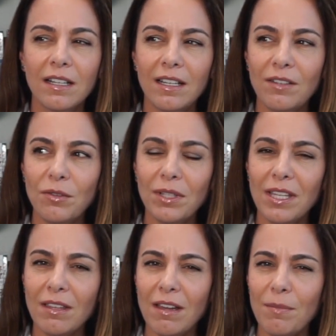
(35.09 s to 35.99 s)
I never really
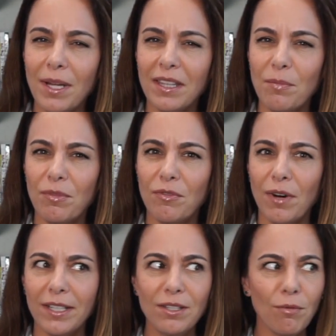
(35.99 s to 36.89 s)
thought about that
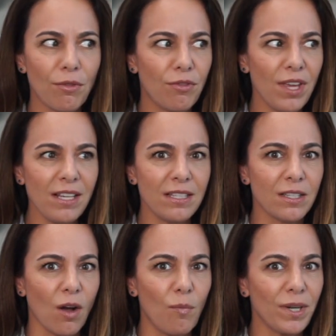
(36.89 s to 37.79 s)
before. I don't think
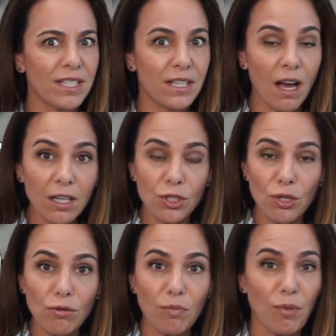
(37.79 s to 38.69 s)
so, but he's got a
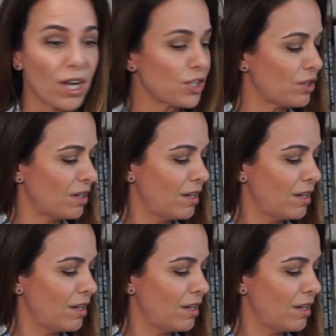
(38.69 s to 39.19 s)
toothbrush.